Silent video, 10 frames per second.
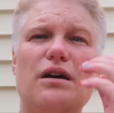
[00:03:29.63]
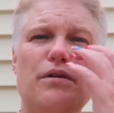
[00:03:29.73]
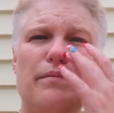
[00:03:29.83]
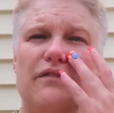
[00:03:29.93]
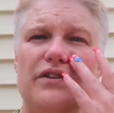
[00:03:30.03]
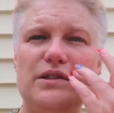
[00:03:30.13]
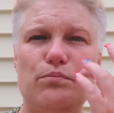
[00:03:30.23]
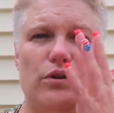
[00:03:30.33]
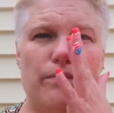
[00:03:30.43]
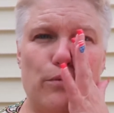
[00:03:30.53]
I'll put my
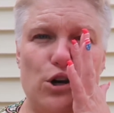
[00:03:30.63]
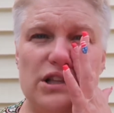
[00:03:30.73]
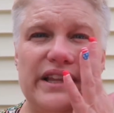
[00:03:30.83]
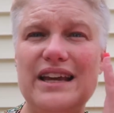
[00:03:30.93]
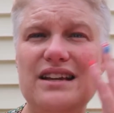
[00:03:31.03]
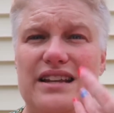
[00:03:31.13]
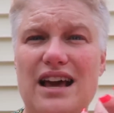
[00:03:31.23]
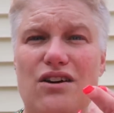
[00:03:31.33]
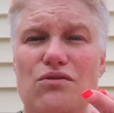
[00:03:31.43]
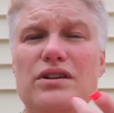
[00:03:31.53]
Facebook link
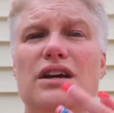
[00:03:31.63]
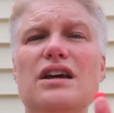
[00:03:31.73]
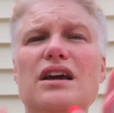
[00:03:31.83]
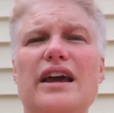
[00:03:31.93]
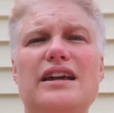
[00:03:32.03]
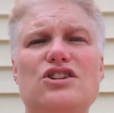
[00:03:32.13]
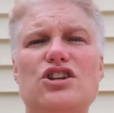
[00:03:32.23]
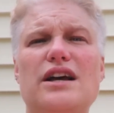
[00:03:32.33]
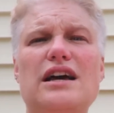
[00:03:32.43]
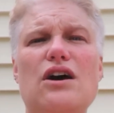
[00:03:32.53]
down and
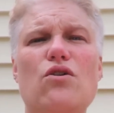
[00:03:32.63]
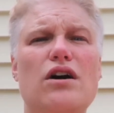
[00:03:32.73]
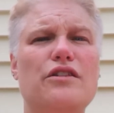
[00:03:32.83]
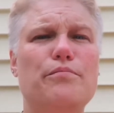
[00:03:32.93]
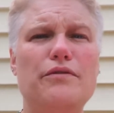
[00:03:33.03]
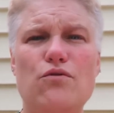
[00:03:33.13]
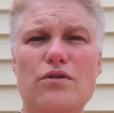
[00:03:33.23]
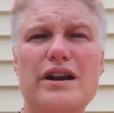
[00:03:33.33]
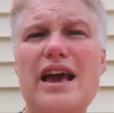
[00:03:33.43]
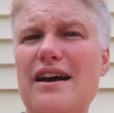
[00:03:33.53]
check out all the
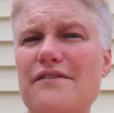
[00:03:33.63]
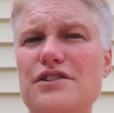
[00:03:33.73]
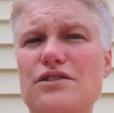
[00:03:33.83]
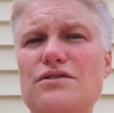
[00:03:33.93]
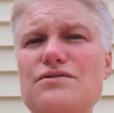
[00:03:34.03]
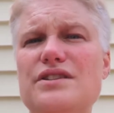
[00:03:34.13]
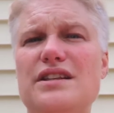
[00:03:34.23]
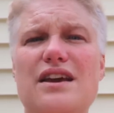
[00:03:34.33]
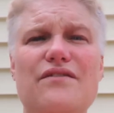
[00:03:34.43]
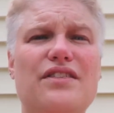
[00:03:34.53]
before and afters
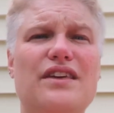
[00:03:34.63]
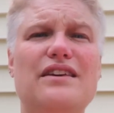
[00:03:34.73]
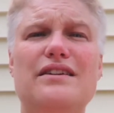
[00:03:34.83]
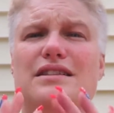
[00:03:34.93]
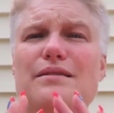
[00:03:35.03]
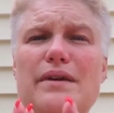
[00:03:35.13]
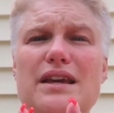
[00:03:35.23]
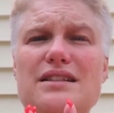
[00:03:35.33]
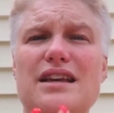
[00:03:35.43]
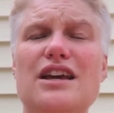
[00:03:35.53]
and everything. It's
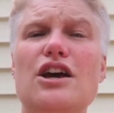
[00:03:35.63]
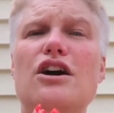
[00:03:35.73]
amazing.